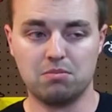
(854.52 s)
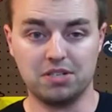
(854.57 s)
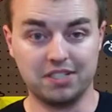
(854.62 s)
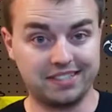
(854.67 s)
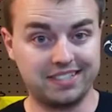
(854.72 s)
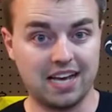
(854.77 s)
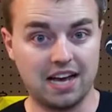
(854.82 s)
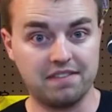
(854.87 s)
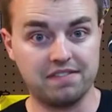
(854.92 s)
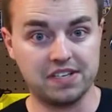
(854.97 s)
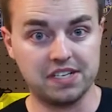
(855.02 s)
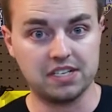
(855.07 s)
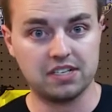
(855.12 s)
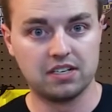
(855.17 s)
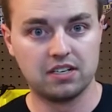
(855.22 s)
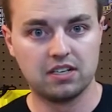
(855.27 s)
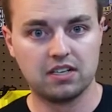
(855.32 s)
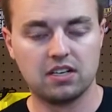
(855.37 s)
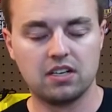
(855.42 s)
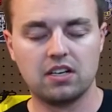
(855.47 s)
it's heavy."
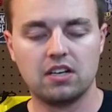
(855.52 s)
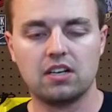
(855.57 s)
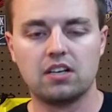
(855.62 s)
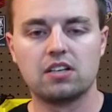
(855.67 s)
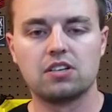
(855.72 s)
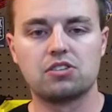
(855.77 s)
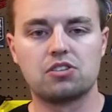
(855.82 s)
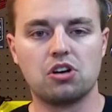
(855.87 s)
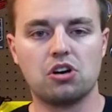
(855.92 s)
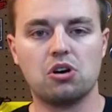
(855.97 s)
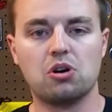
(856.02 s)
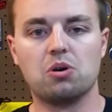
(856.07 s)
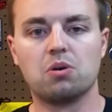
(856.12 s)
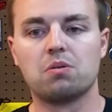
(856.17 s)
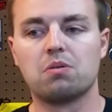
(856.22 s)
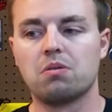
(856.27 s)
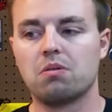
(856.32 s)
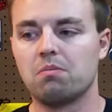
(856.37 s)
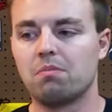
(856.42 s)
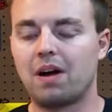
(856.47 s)

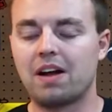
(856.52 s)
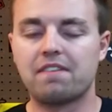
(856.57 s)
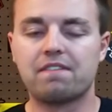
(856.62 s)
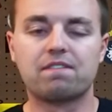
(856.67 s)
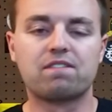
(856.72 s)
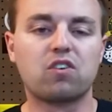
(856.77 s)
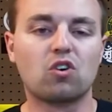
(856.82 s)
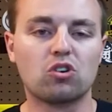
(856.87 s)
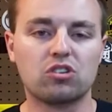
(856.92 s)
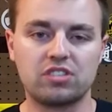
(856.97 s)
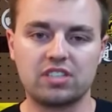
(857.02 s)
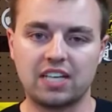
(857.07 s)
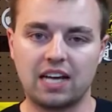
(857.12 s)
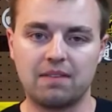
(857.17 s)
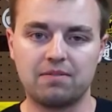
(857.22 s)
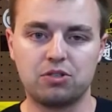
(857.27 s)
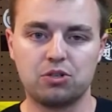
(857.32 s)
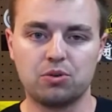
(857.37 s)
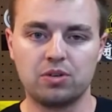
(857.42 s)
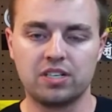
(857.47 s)
So my first thing
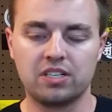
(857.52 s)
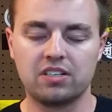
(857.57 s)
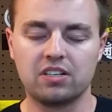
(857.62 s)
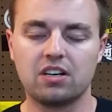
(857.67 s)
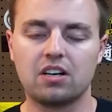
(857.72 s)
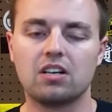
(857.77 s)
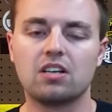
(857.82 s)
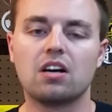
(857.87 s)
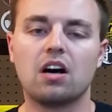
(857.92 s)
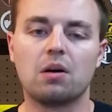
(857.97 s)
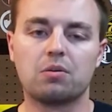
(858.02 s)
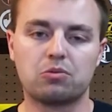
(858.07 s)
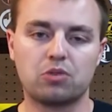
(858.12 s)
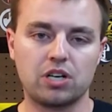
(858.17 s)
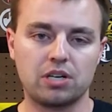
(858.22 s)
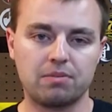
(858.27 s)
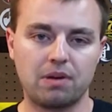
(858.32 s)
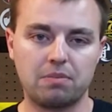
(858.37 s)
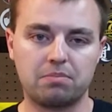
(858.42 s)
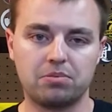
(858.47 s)
I'm doing,
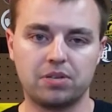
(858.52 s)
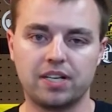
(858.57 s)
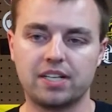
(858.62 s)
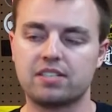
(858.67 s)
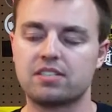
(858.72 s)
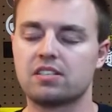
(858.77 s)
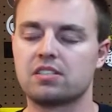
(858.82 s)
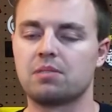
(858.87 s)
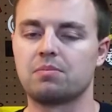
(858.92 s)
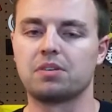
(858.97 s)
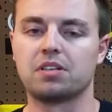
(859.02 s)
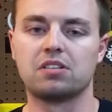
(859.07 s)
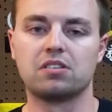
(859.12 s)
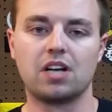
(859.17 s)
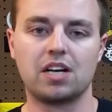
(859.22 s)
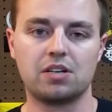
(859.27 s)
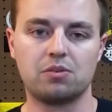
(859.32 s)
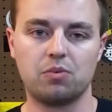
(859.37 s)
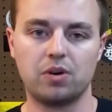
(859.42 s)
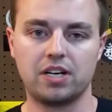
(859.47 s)
upgrading my plates to something
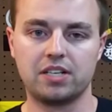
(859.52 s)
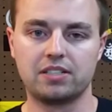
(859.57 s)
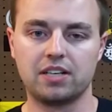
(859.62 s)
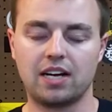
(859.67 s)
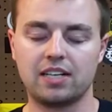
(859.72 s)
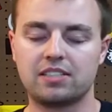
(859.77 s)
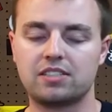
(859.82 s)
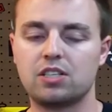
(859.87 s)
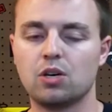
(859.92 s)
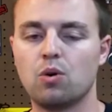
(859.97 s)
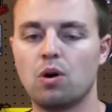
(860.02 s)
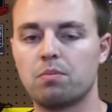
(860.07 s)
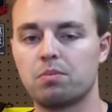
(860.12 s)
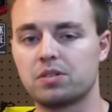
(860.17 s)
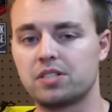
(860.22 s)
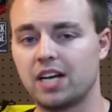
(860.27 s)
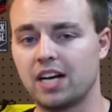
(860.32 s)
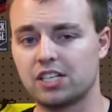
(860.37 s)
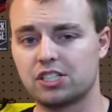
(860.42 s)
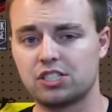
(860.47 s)
lightweight. I still want
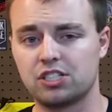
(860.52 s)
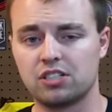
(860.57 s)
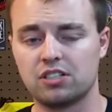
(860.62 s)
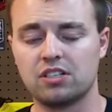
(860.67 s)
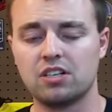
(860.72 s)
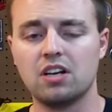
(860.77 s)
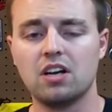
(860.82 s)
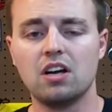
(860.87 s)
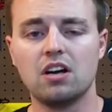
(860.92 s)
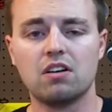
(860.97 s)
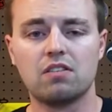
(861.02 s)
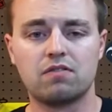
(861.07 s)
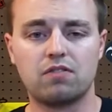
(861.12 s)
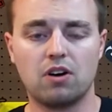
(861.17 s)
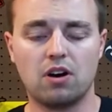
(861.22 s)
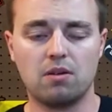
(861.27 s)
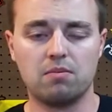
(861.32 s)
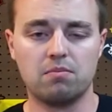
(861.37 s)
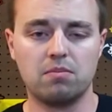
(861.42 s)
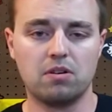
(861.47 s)
protection
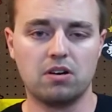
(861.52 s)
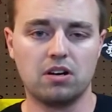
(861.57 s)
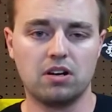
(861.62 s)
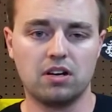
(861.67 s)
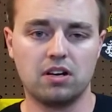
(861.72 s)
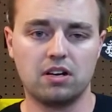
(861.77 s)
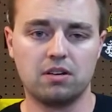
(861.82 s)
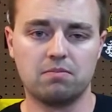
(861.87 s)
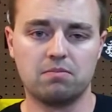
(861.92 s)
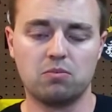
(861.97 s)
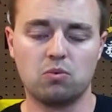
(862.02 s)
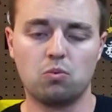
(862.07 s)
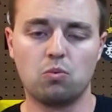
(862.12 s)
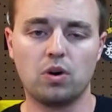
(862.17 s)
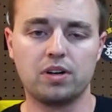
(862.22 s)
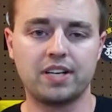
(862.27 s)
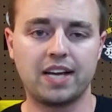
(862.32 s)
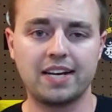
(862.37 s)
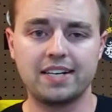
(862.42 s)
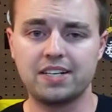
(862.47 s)
from
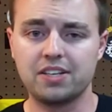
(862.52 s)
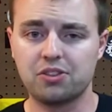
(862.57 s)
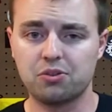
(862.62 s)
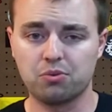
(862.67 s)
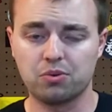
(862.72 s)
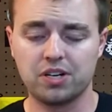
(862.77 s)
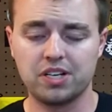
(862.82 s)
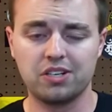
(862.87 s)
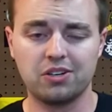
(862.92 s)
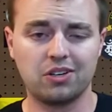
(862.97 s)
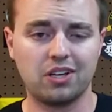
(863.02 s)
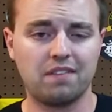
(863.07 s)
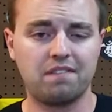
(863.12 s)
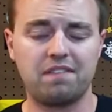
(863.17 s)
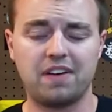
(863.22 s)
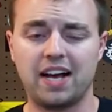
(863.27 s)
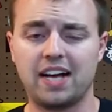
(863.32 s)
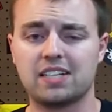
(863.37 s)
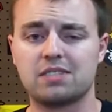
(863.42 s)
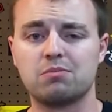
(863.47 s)
193, that
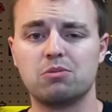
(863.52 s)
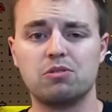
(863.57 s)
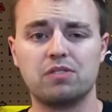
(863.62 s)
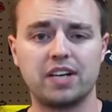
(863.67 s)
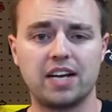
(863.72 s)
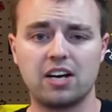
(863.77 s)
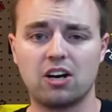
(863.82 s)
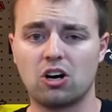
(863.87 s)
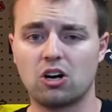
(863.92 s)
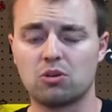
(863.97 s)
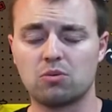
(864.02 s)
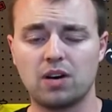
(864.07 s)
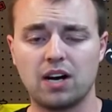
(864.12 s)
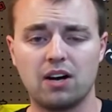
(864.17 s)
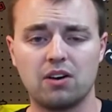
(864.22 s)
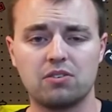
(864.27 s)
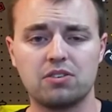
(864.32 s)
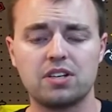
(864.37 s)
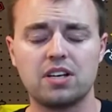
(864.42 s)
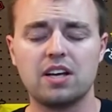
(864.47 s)
fast-moving AR
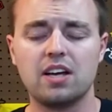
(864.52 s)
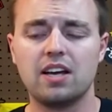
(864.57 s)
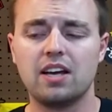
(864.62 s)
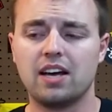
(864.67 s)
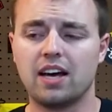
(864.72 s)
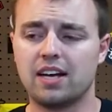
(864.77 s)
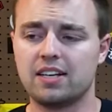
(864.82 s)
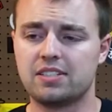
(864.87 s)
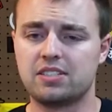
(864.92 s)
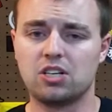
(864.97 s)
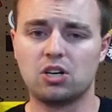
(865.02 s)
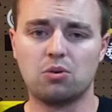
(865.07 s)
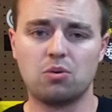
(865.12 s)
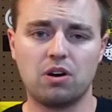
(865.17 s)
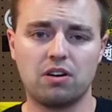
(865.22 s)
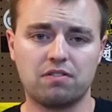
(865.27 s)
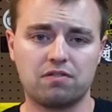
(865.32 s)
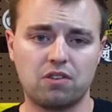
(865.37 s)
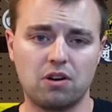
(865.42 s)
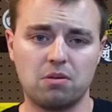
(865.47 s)
round, and I still
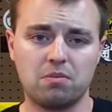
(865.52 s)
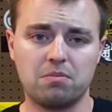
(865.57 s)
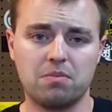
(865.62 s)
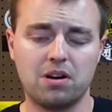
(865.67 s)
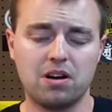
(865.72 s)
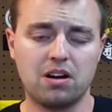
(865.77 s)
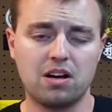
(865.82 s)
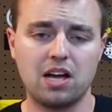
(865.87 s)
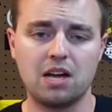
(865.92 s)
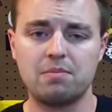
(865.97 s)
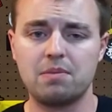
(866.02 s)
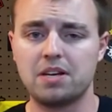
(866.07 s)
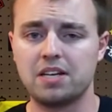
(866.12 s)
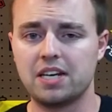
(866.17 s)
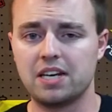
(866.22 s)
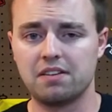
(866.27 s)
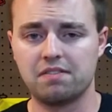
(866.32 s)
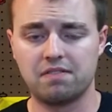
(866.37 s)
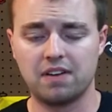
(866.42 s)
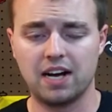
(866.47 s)
want from
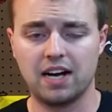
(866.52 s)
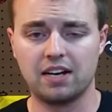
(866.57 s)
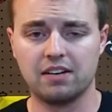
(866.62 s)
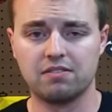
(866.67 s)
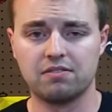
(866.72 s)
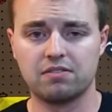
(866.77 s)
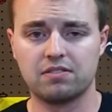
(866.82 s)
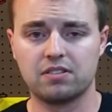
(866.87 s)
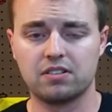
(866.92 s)
M885,